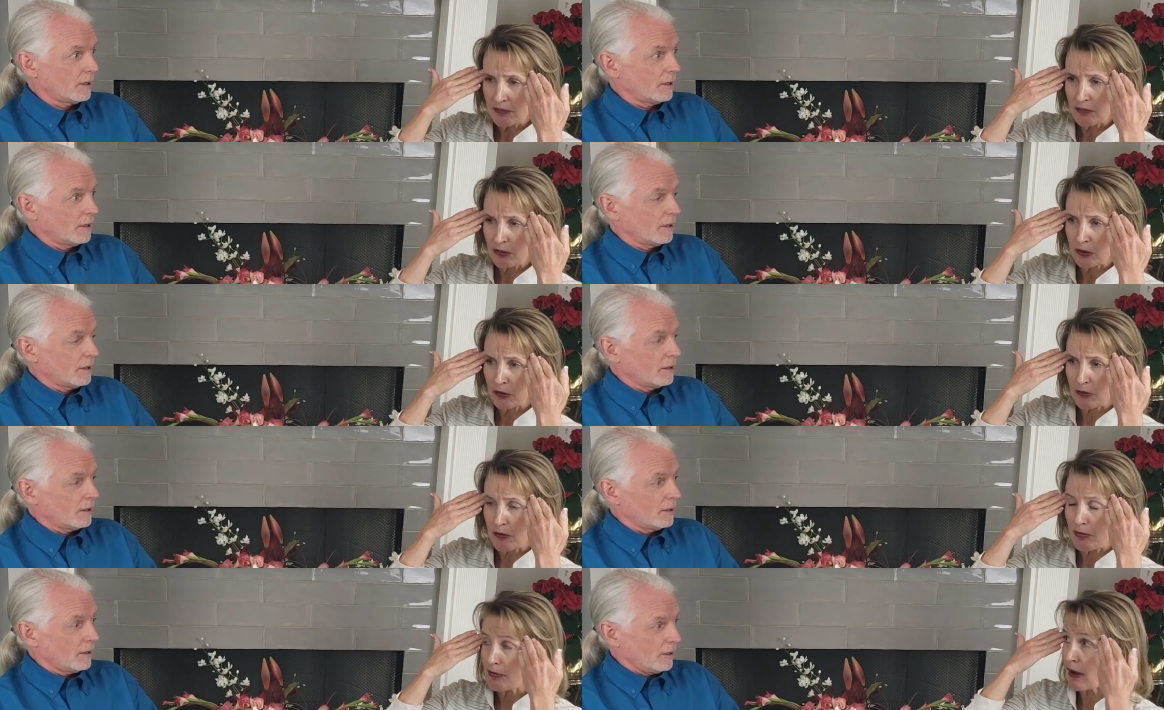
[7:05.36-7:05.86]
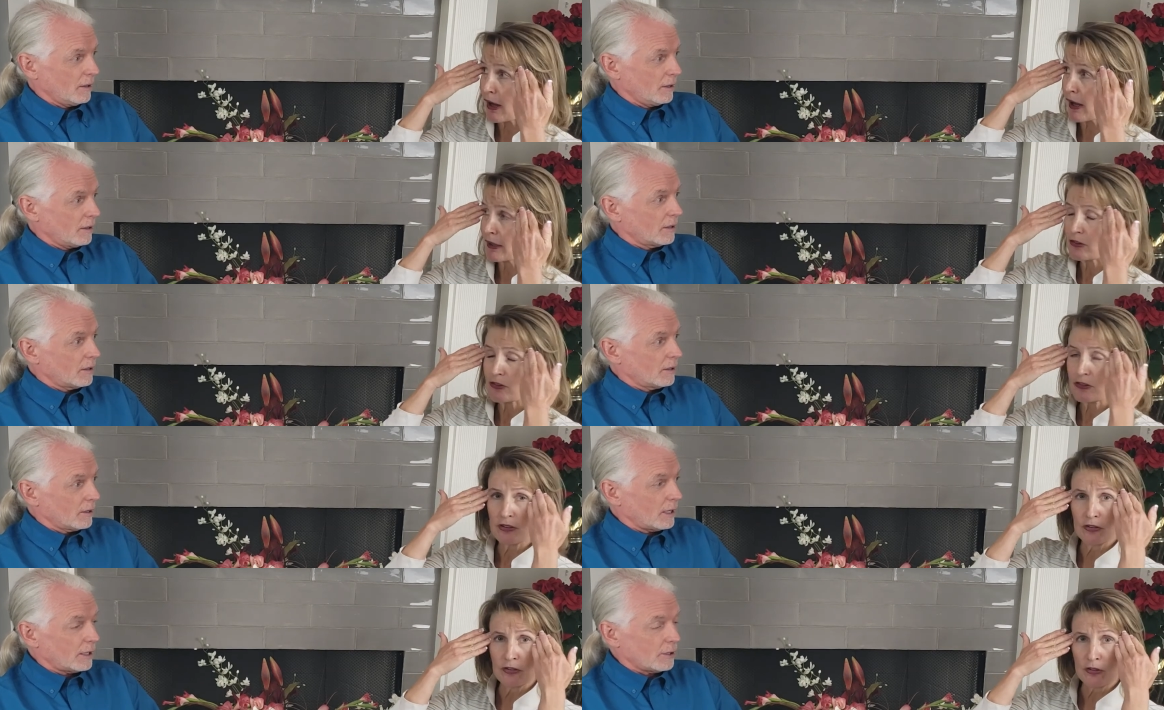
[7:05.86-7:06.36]
Speaker 1: of your
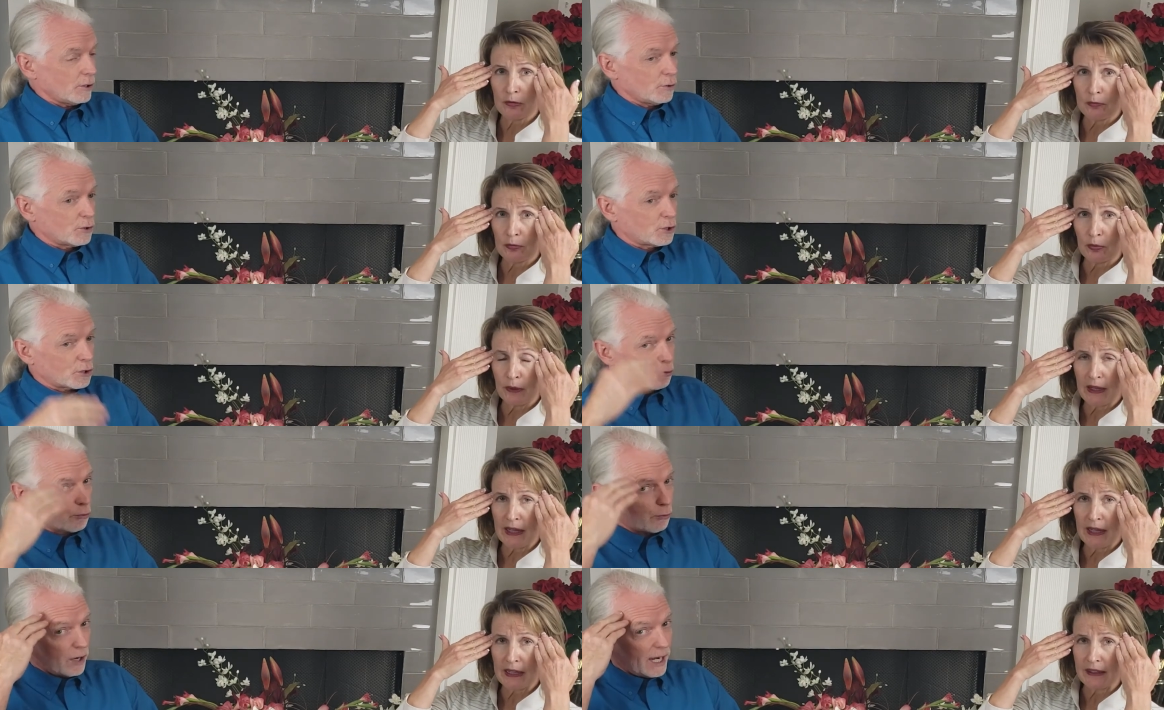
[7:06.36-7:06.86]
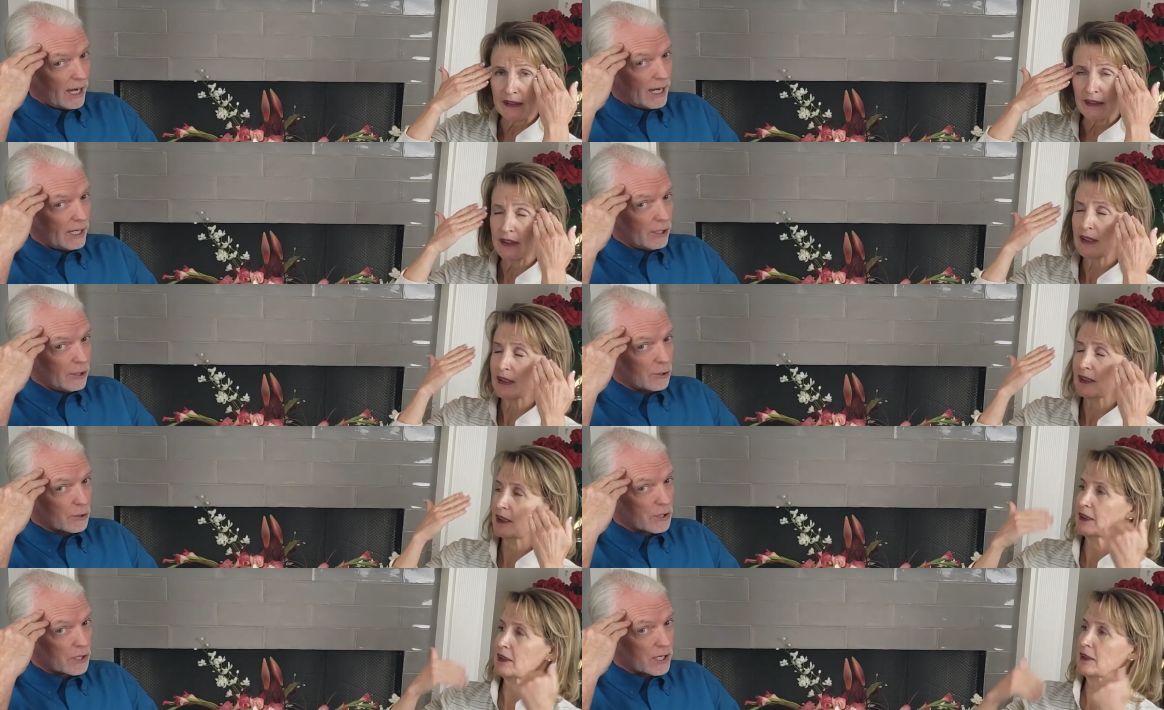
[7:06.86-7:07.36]
thoughts and yeah, your you brain.
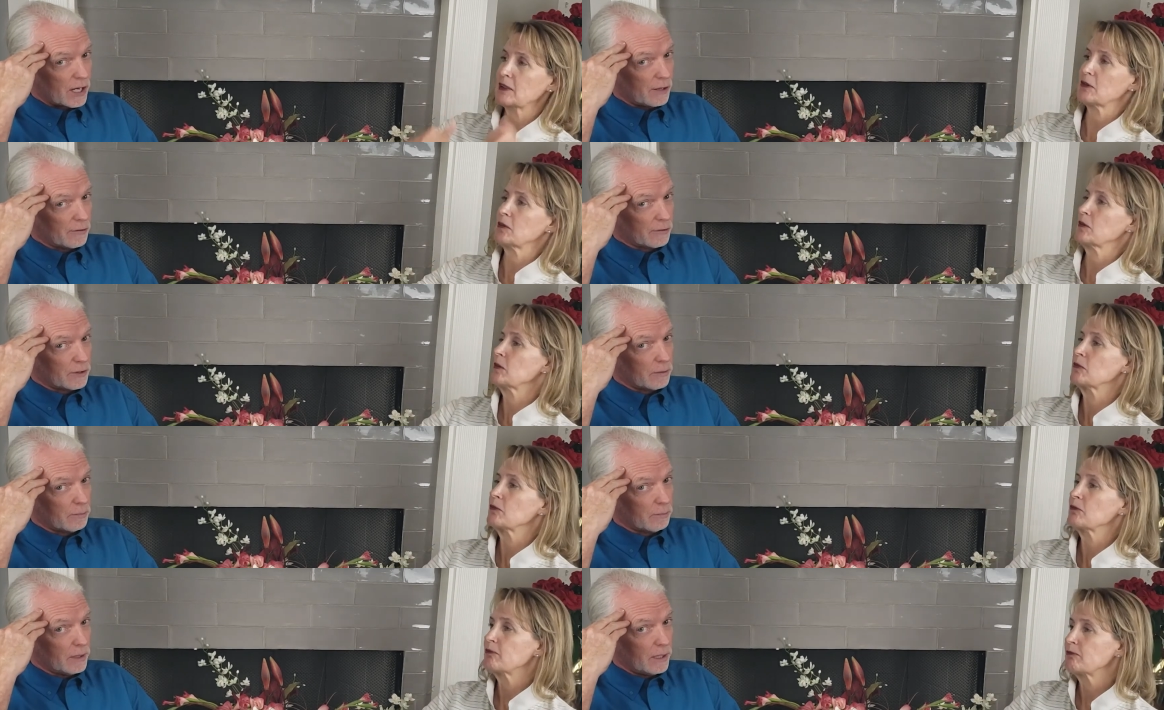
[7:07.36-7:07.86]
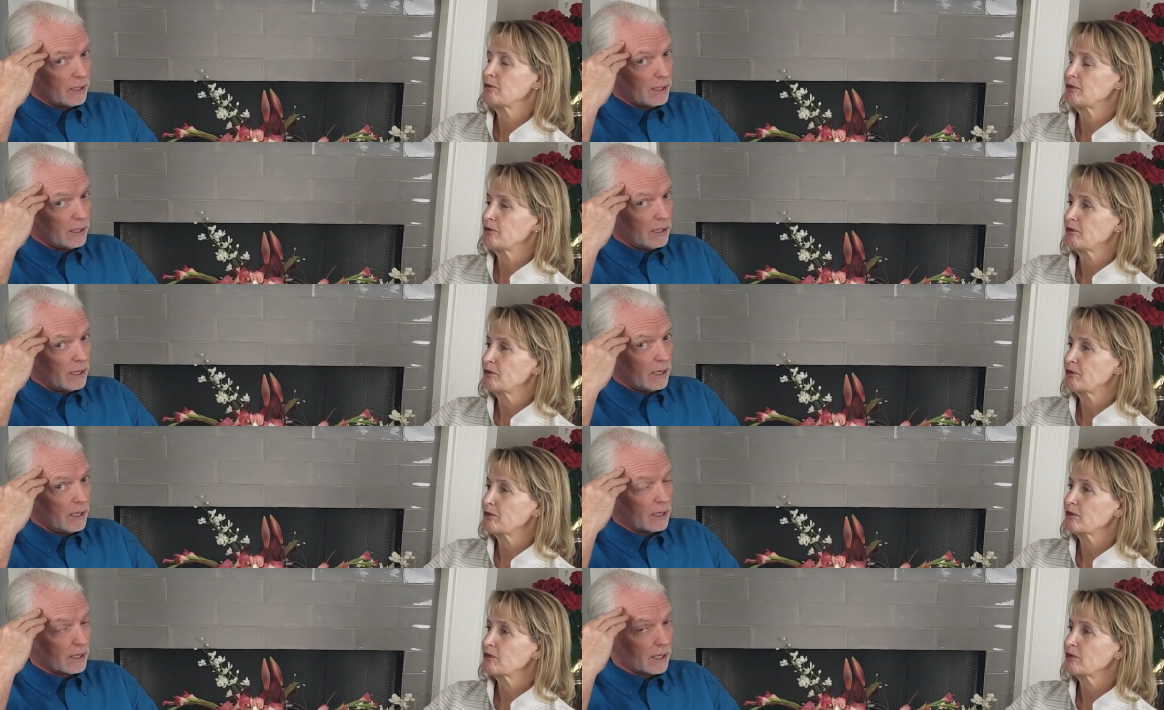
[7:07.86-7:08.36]
train
Speaker 2: yourself to
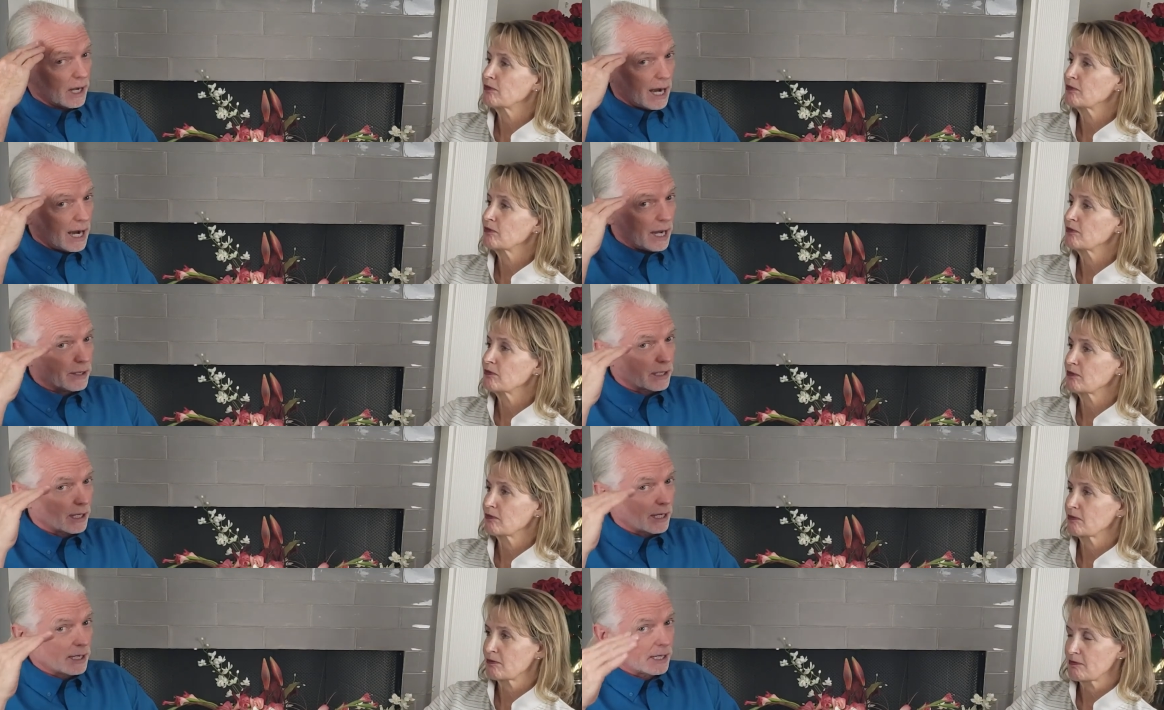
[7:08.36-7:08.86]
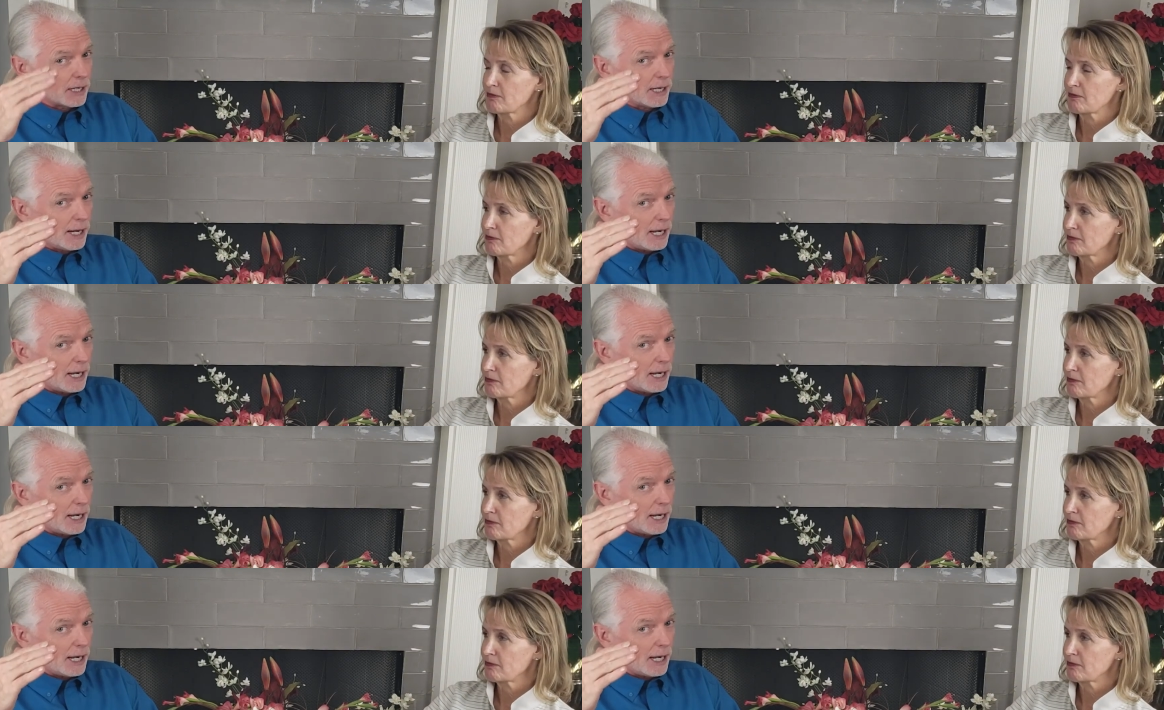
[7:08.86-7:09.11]
be godlike in